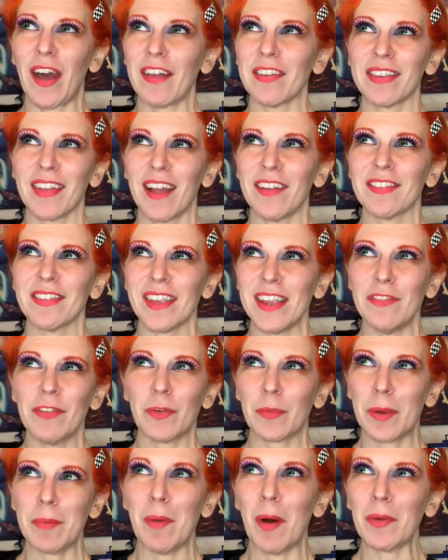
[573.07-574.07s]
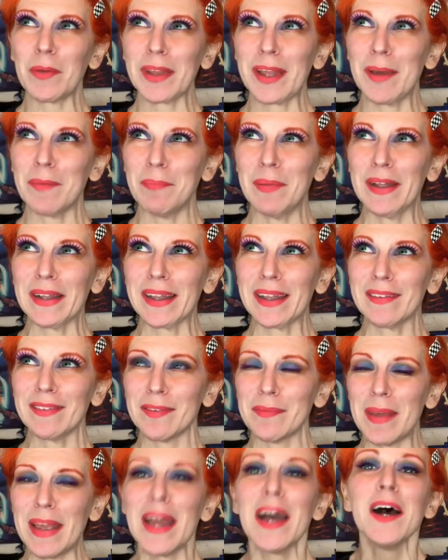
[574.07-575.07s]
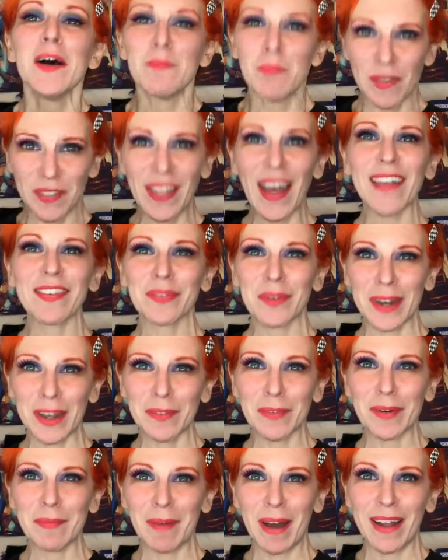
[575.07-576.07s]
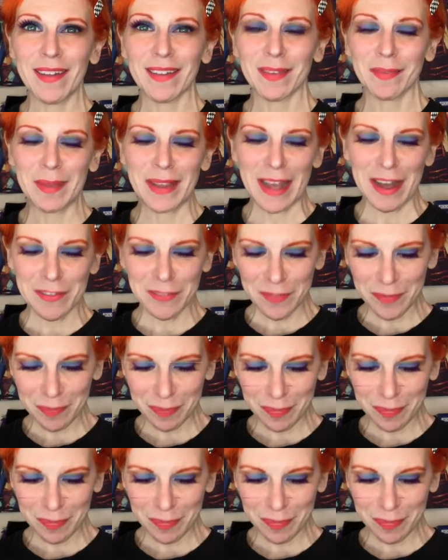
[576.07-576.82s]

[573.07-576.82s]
that sounds even remotely appealing to me, but that's what it reminds me of.